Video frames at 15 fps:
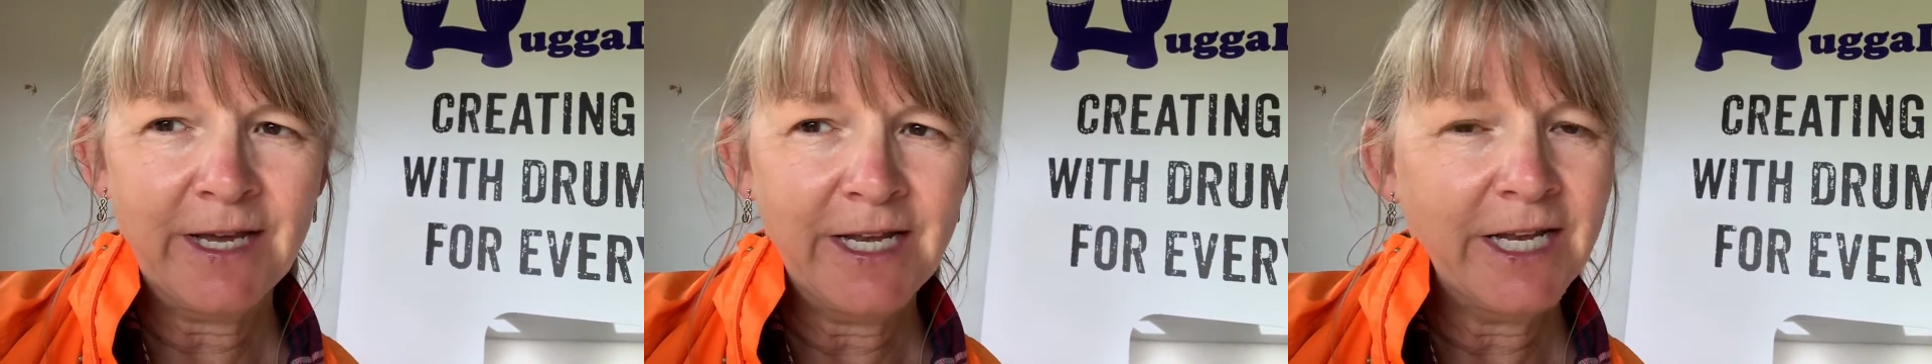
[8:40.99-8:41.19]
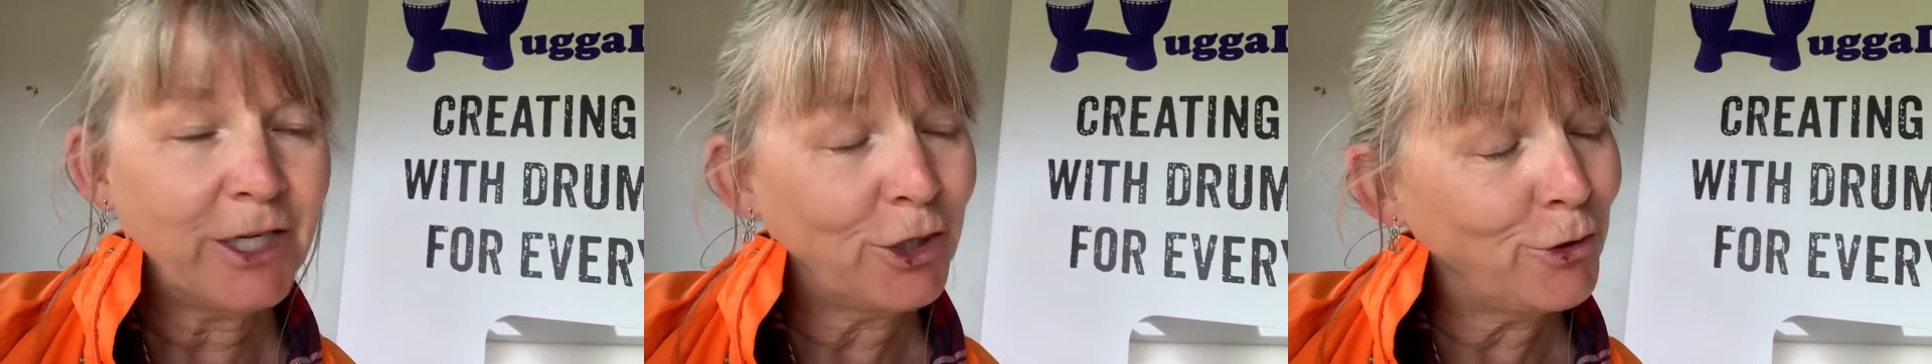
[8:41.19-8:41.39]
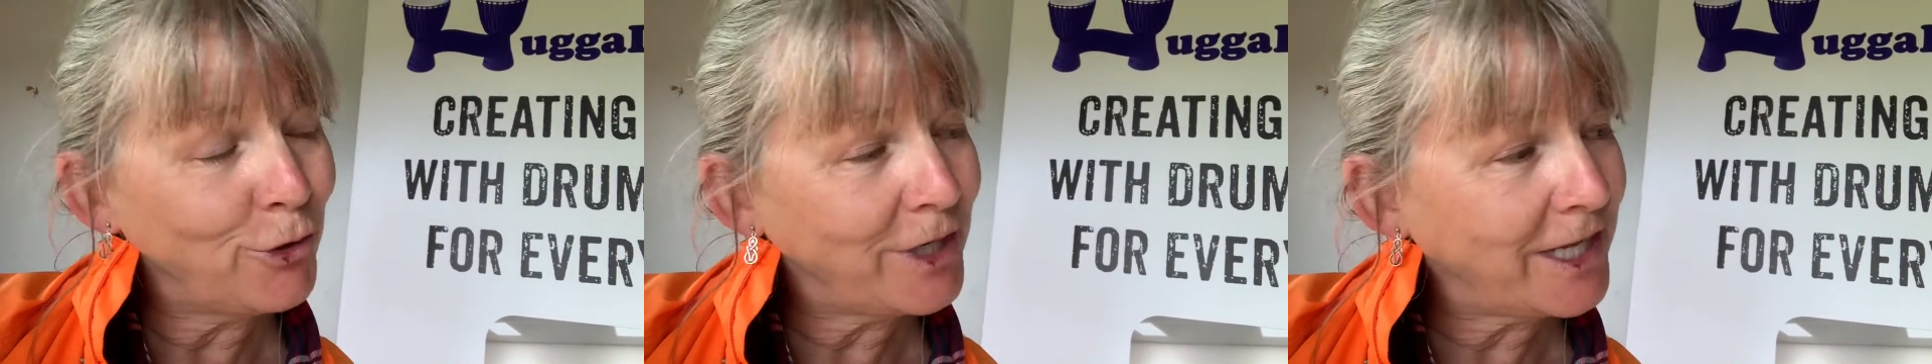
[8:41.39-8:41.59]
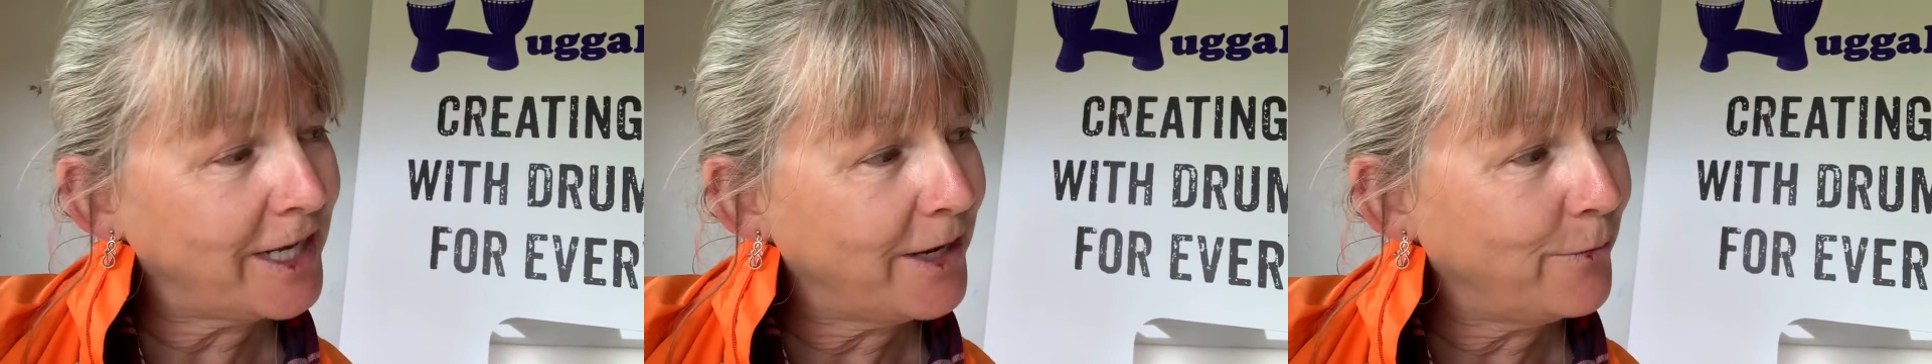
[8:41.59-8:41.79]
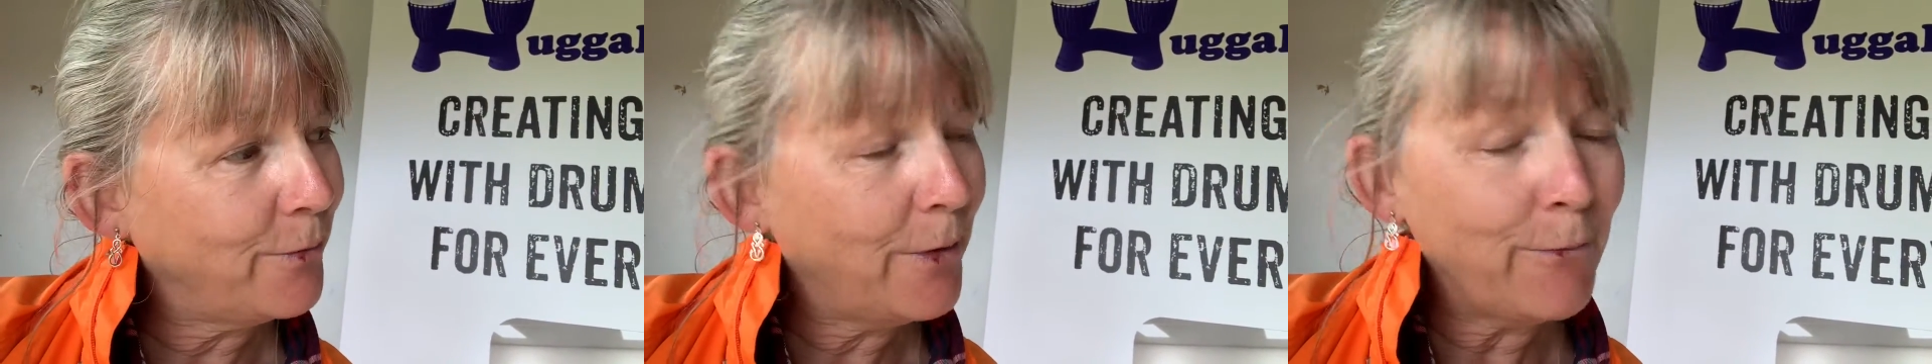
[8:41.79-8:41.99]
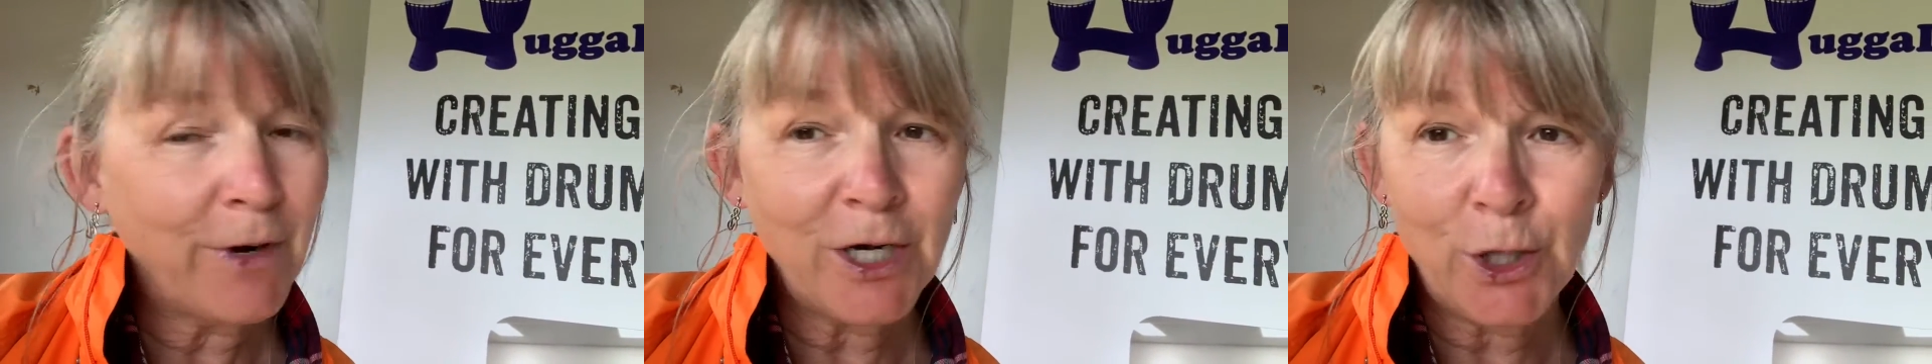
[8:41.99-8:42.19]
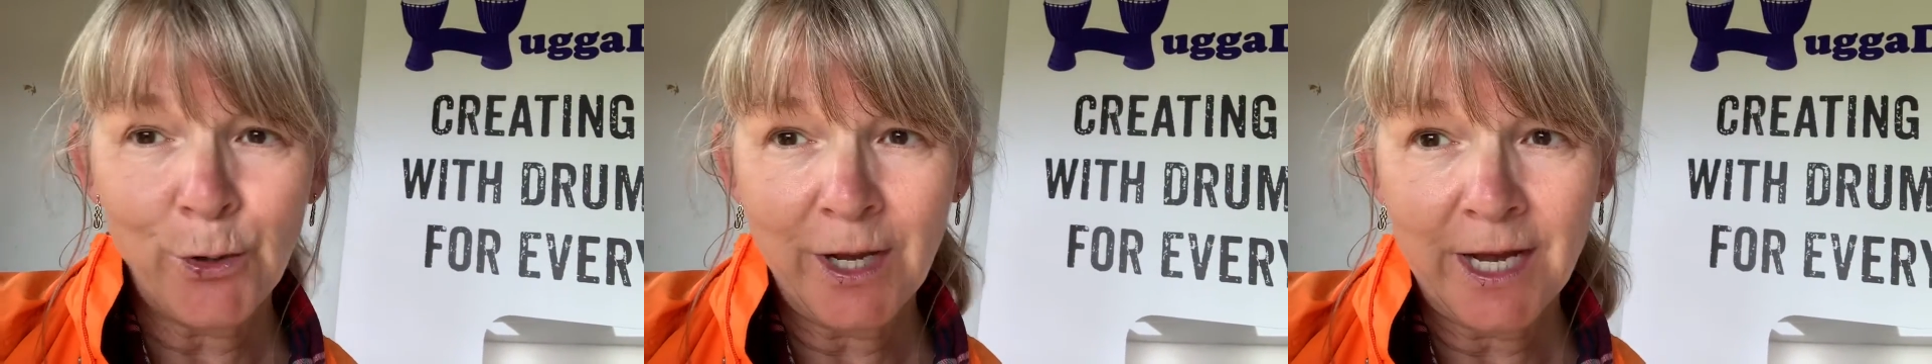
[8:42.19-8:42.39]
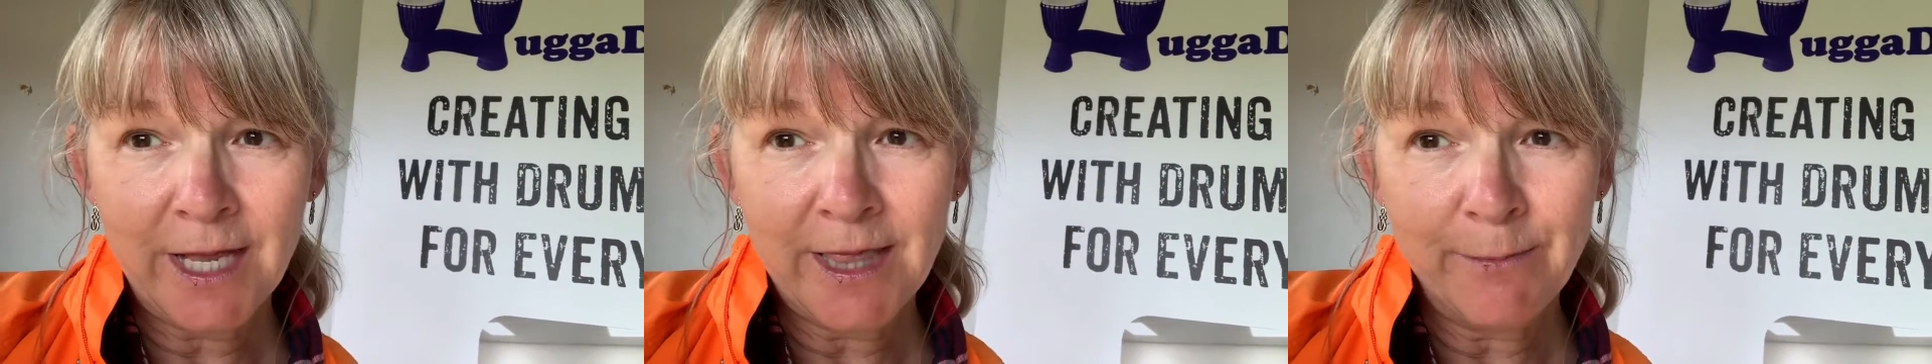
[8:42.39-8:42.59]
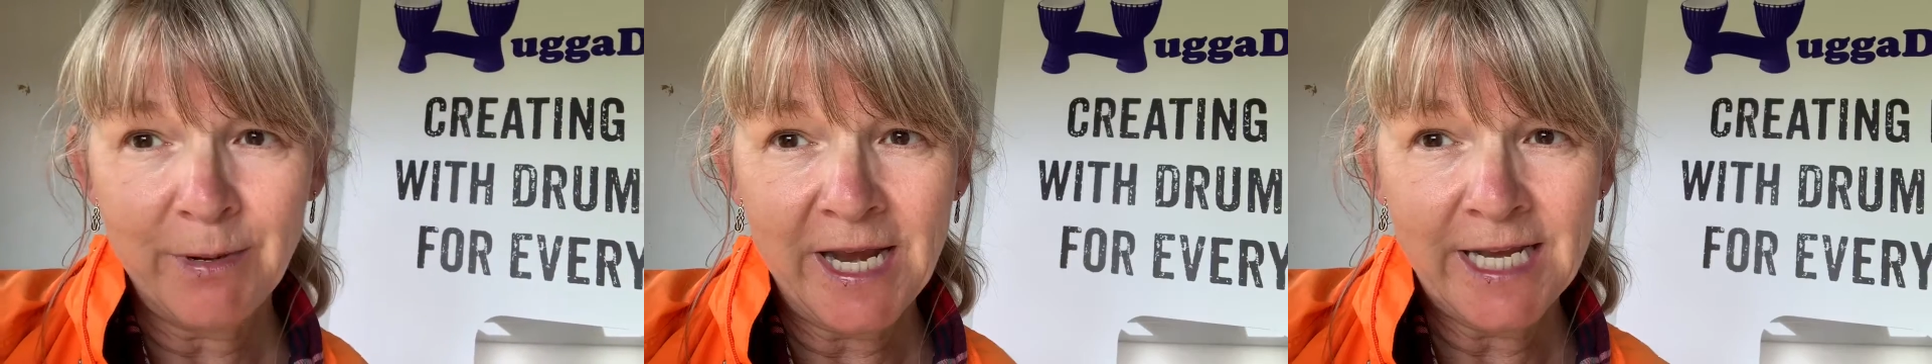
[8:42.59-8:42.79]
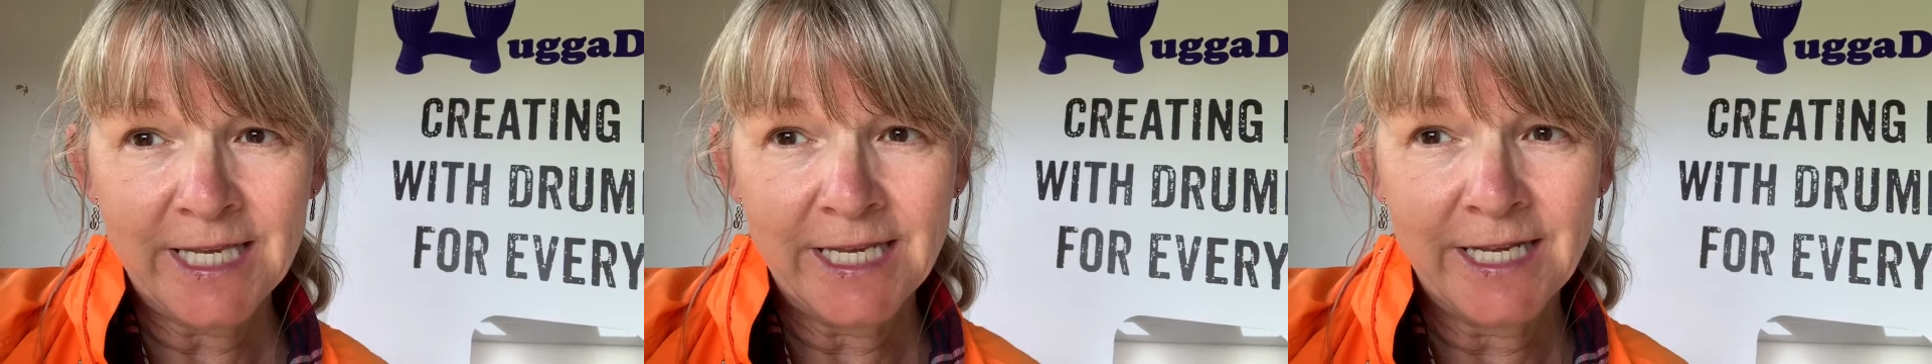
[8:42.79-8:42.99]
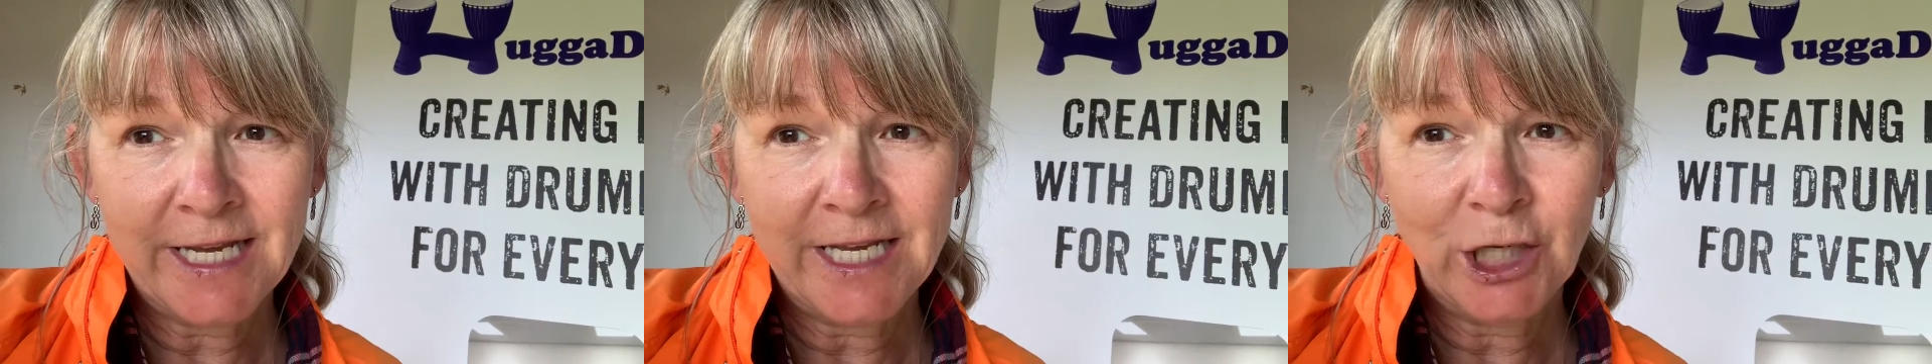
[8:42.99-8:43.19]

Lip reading: and it's usually what we're doing at the present